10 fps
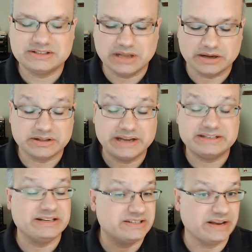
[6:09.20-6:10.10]
uh,
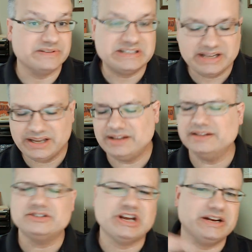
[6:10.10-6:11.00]
nineteen
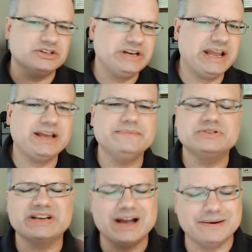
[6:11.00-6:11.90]
seventeen, changed
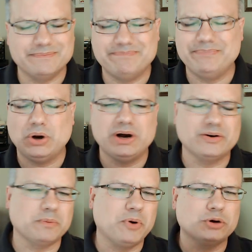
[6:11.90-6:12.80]
names, they got
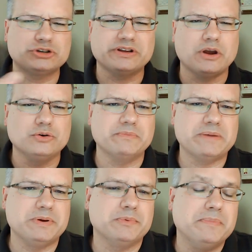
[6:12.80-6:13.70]
bought or partially owned
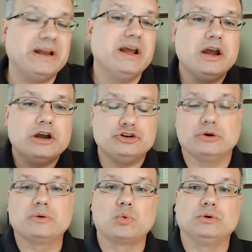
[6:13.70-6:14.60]
by people, but
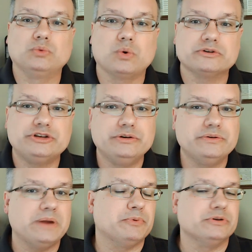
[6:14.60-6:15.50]
during World War Two,
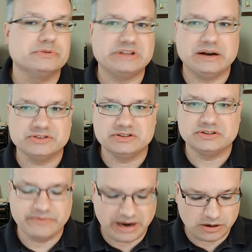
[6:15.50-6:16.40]
they produced
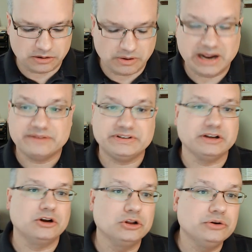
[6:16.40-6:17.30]
thousands of aircraft,
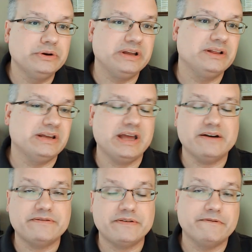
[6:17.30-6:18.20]
including the F